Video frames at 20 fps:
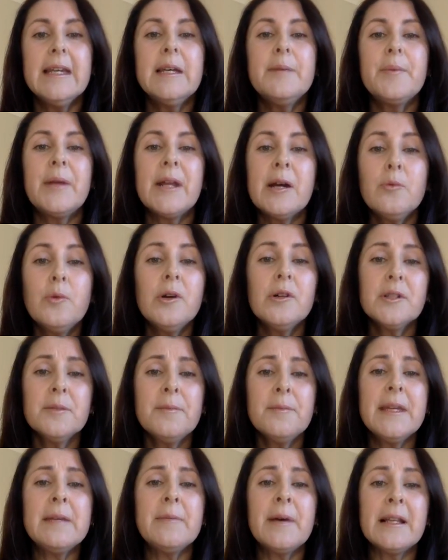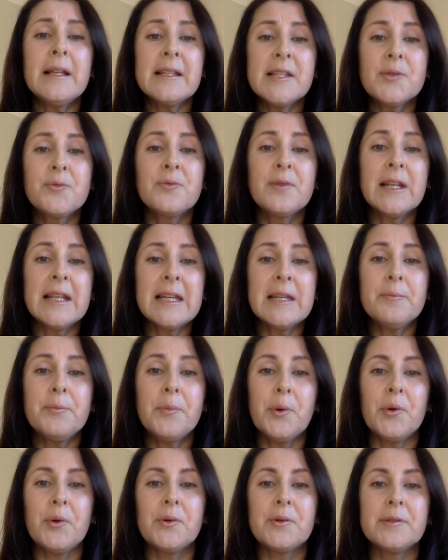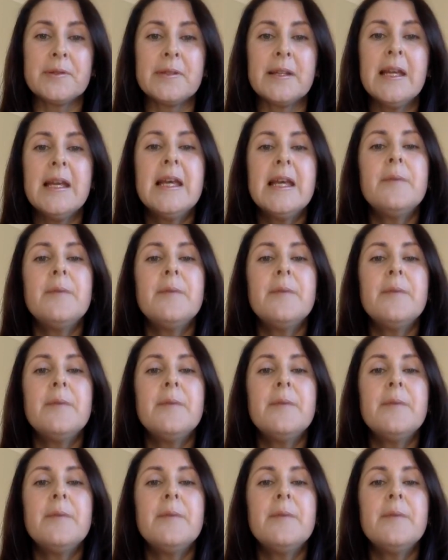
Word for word: But our welcome email is really important